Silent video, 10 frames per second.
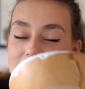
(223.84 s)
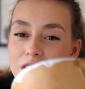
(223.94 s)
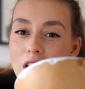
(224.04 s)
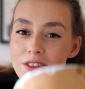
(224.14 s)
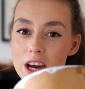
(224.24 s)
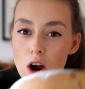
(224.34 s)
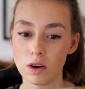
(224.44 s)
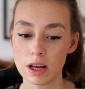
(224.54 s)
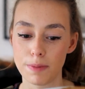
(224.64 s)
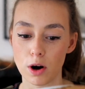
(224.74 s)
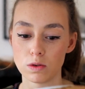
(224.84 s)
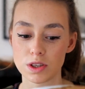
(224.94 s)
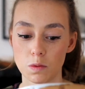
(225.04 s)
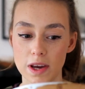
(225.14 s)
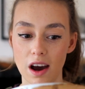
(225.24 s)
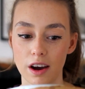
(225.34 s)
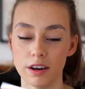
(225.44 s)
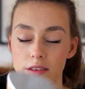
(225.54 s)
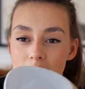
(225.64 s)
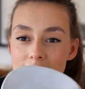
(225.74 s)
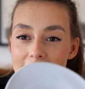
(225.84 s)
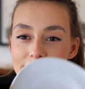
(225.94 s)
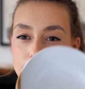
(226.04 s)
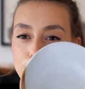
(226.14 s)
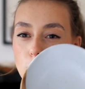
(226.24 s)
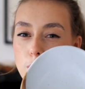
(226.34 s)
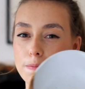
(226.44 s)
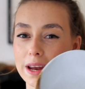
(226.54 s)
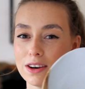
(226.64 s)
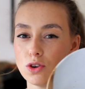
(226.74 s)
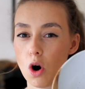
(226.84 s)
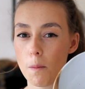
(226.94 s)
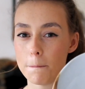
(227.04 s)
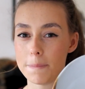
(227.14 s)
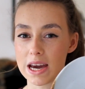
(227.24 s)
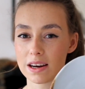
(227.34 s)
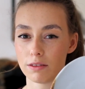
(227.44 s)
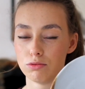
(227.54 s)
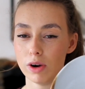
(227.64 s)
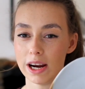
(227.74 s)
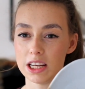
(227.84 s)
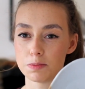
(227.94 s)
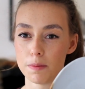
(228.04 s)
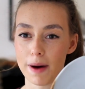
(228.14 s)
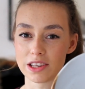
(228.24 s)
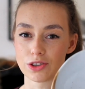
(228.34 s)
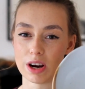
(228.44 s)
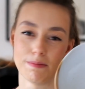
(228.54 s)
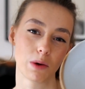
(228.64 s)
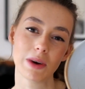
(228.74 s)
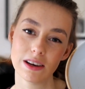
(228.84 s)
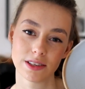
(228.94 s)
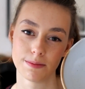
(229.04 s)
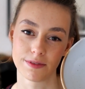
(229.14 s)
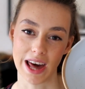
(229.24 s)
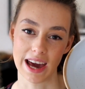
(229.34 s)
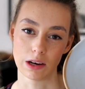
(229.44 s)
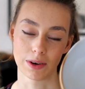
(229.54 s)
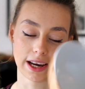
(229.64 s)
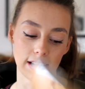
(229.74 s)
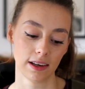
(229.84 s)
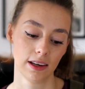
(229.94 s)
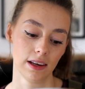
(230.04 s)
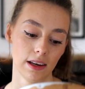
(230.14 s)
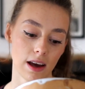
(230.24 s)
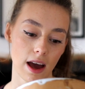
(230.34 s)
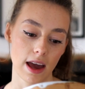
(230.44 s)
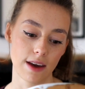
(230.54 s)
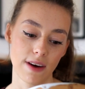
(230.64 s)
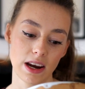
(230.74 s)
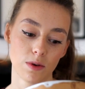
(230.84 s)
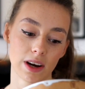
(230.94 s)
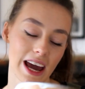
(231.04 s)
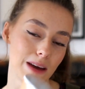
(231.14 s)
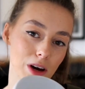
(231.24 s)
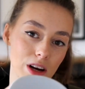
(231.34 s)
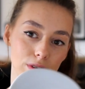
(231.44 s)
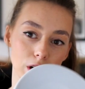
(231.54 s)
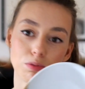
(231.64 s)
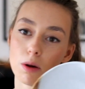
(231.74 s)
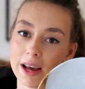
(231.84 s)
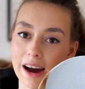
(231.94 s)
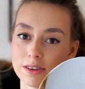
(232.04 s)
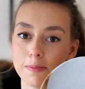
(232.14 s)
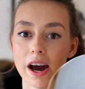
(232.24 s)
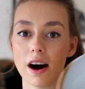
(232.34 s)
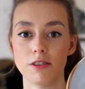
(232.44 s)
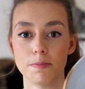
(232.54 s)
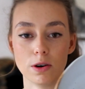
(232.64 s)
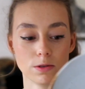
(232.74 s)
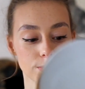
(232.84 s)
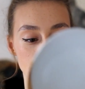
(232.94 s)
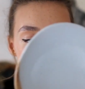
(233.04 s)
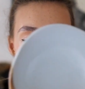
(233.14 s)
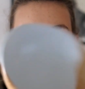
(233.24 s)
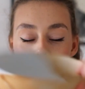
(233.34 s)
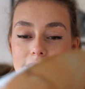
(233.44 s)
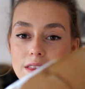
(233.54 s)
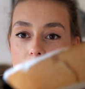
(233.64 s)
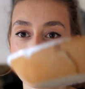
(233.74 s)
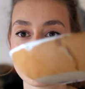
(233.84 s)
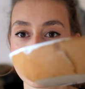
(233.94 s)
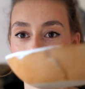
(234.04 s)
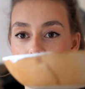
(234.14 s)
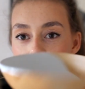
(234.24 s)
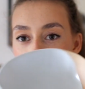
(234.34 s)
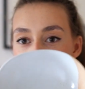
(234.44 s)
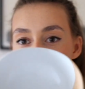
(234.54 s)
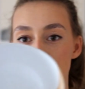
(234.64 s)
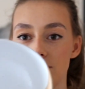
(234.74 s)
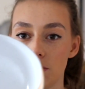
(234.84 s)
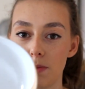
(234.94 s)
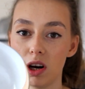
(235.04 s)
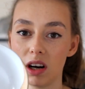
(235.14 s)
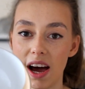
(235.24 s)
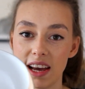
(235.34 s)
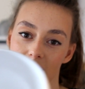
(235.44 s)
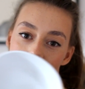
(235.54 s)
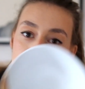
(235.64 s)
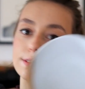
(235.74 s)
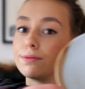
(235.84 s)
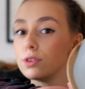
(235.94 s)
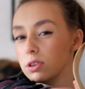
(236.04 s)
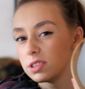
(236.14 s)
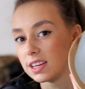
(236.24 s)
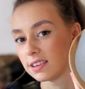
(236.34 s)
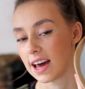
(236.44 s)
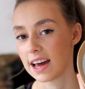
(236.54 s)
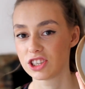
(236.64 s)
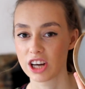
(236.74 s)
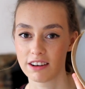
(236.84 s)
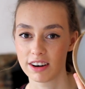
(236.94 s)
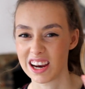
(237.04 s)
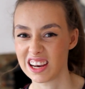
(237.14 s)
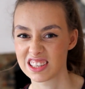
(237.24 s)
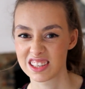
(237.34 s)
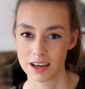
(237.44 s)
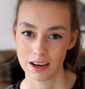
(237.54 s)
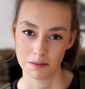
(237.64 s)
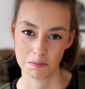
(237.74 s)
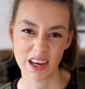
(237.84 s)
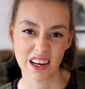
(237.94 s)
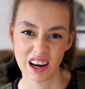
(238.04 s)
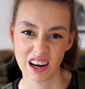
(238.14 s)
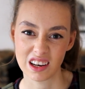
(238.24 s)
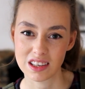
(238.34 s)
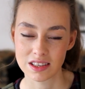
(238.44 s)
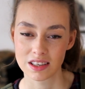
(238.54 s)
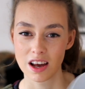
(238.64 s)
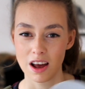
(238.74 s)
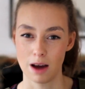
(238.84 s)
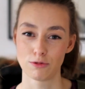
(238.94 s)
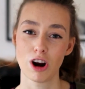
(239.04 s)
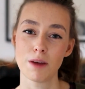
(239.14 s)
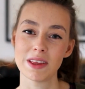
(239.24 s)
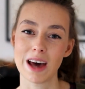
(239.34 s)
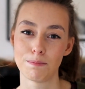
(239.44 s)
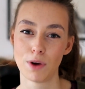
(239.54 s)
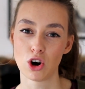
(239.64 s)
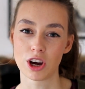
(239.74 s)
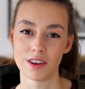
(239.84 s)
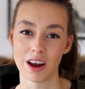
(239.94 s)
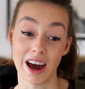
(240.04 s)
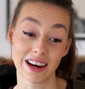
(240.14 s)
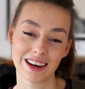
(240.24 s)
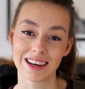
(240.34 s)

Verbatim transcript: These are the only bowls that we own and they're probably not big enough really to put pasta in, but we use them for that anyway. If anyone came over, I'd probably have to buy other bowls for them, but I thought they're really nice and if you're putting like fruit in there, cherries, peanuts, I'm trying to be that blogger that like